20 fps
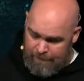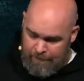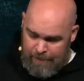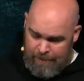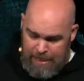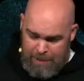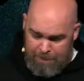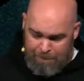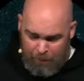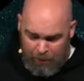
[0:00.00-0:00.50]

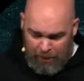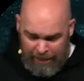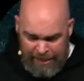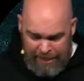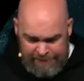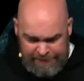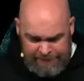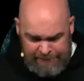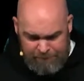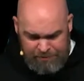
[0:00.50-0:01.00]
He
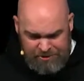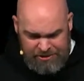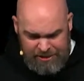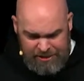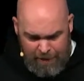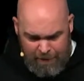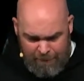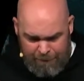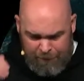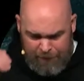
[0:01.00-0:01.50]
plants
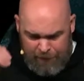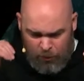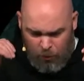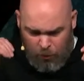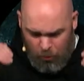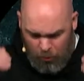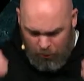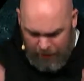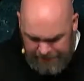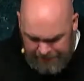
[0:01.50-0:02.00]
himself in the
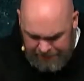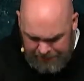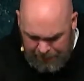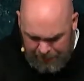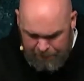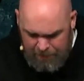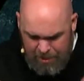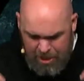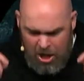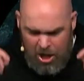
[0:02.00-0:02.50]

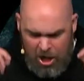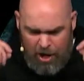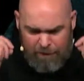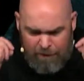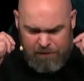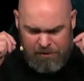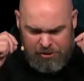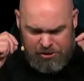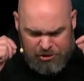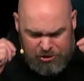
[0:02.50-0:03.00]
wisdom
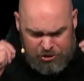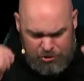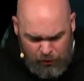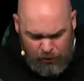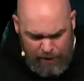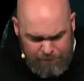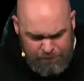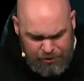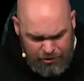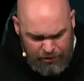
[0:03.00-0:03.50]
of the
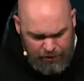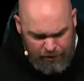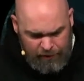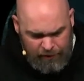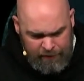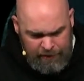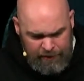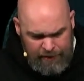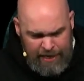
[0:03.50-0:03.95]
Scripture,